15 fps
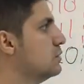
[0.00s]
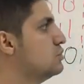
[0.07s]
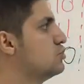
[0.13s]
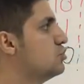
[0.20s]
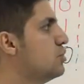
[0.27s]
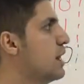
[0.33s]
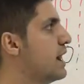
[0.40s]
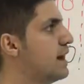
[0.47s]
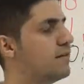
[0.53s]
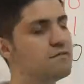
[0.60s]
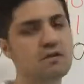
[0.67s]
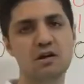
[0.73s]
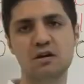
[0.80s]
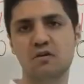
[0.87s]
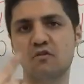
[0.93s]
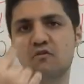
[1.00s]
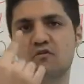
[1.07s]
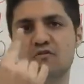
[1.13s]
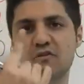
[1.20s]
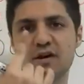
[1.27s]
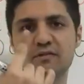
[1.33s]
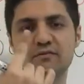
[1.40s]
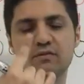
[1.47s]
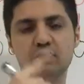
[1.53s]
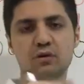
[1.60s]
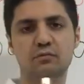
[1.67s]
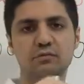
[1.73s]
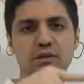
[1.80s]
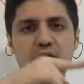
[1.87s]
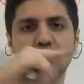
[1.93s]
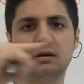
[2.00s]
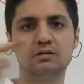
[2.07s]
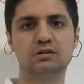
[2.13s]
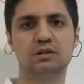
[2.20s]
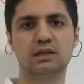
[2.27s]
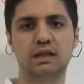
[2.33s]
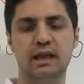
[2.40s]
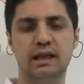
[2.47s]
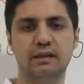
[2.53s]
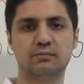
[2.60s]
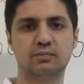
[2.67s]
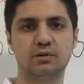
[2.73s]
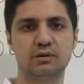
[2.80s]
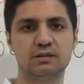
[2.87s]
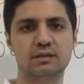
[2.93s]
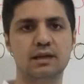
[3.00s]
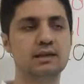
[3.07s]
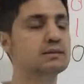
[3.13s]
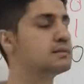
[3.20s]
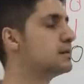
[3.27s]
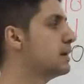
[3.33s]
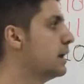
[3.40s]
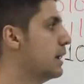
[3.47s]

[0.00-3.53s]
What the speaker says: to have 1 from the logical AND process,